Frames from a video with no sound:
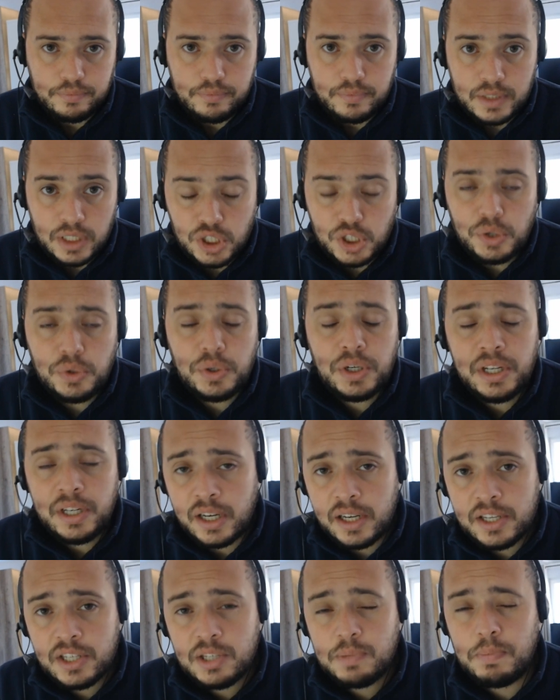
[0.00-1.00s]
you can
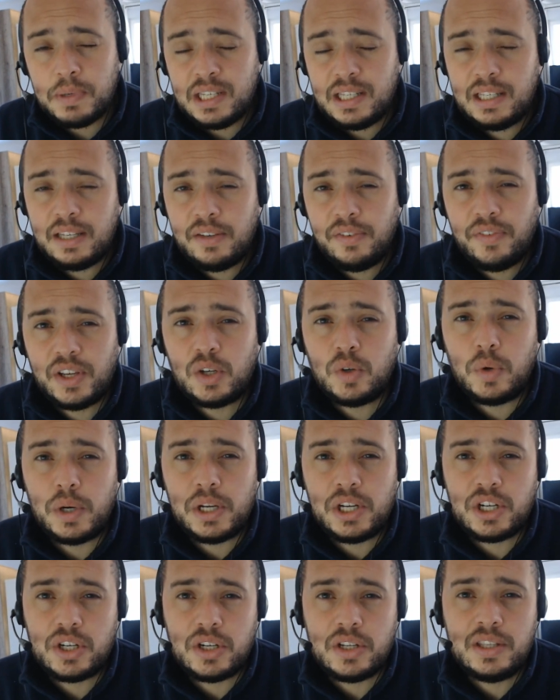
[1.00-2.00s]
ask specific
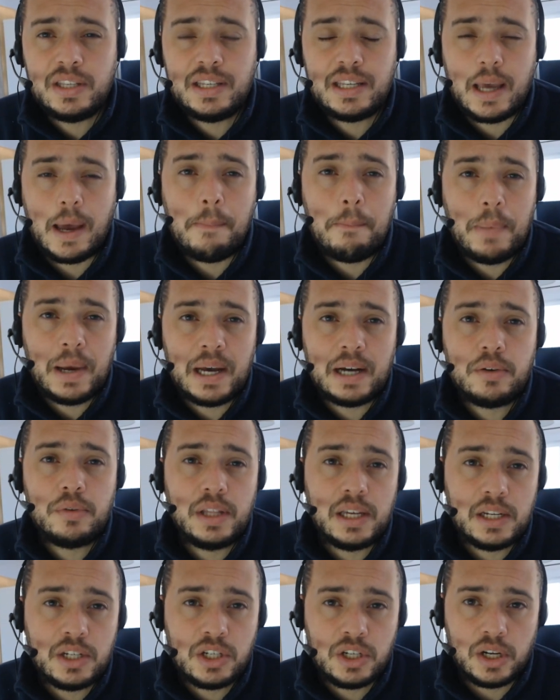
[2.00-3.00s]
questions about
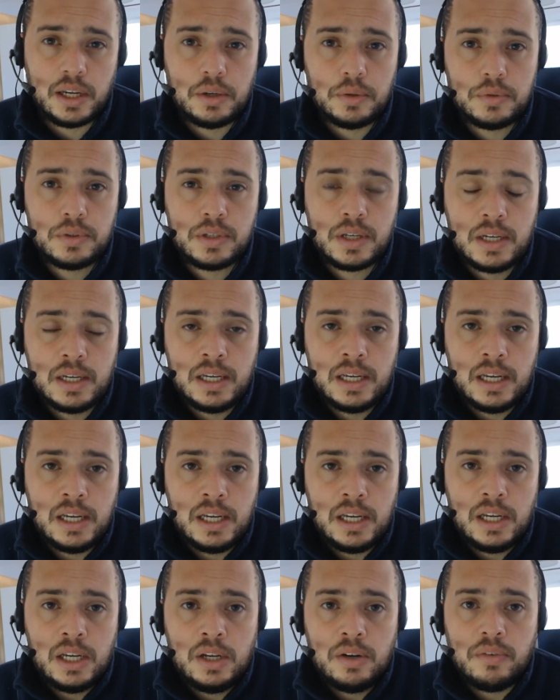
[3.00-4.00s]
their child,
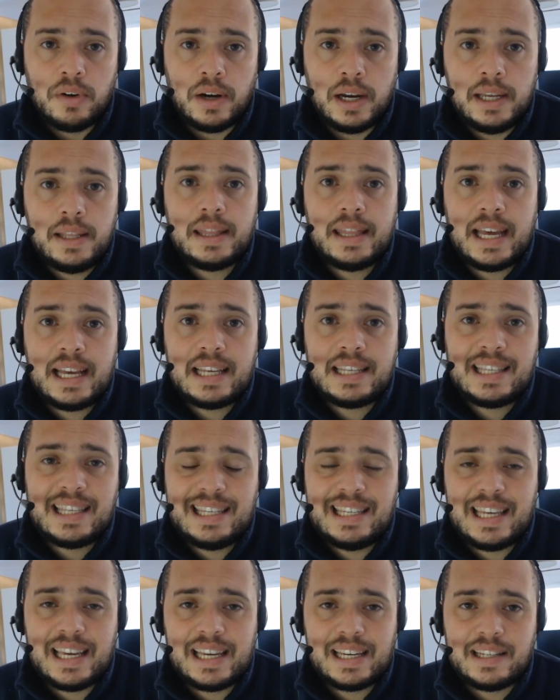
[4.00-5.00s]
right? That's the
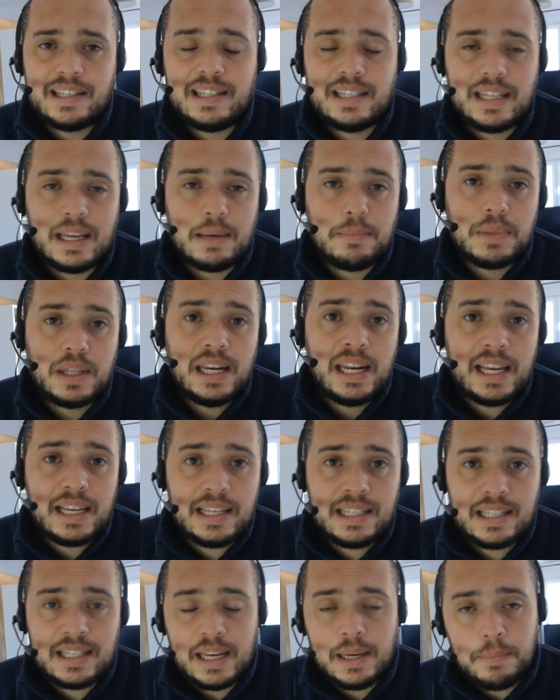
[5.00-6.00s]
second step. The next
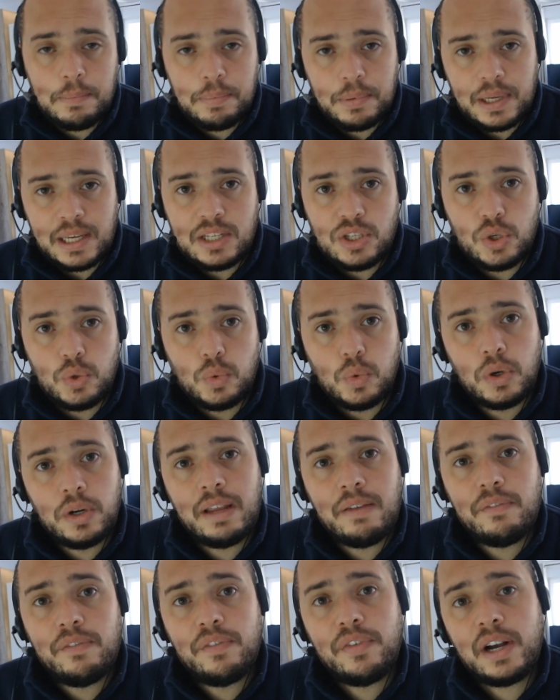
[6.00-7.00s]
step is you want to
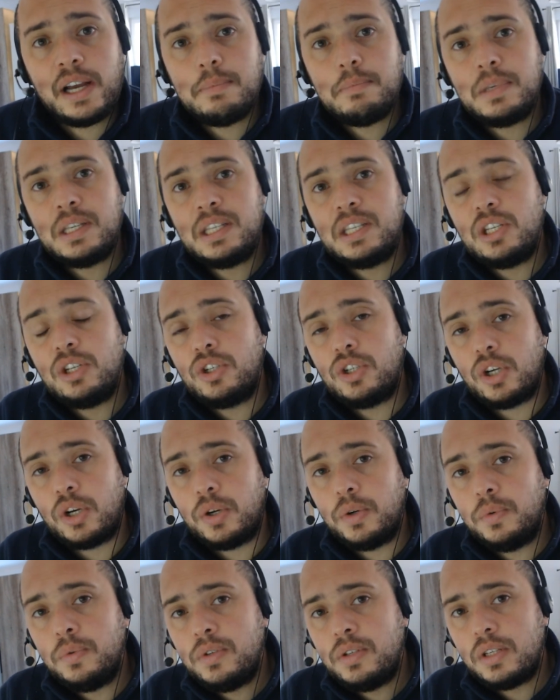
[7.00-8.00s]
invite Mrs.
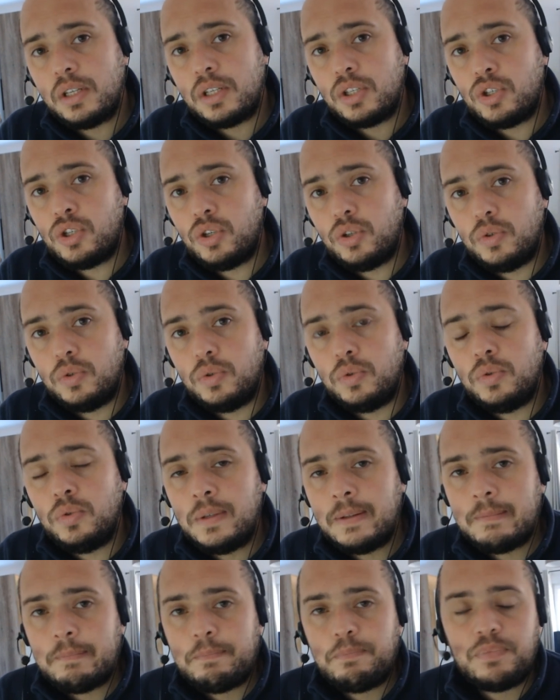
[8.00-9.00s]
Jones to
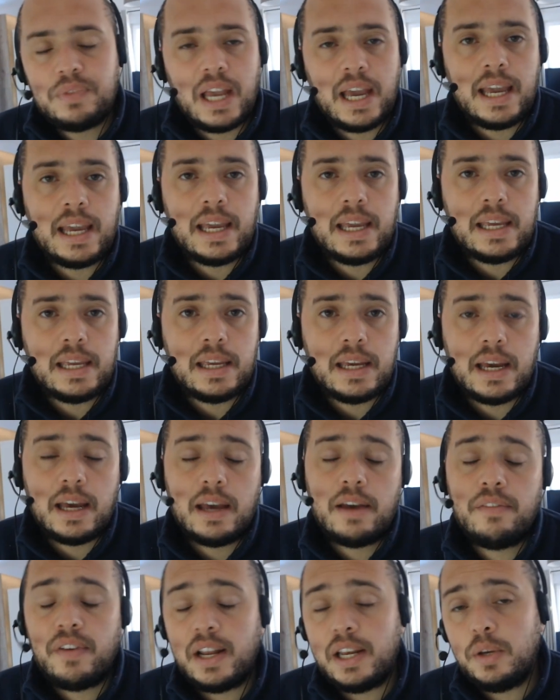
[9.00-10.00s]
an
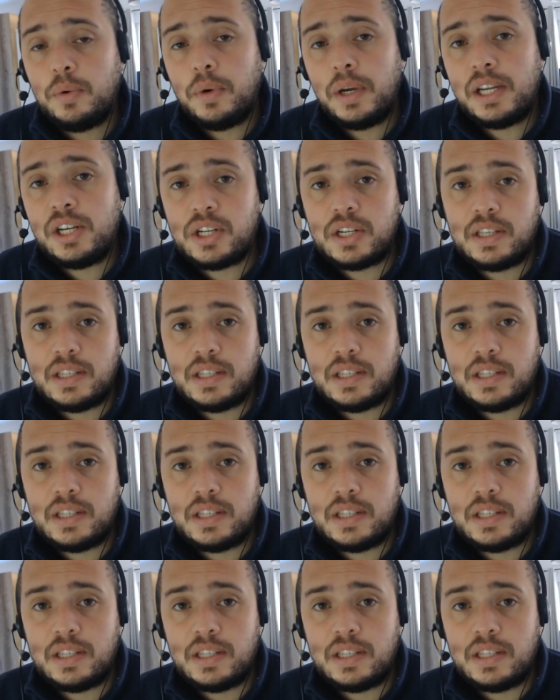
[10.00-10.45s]
evaluation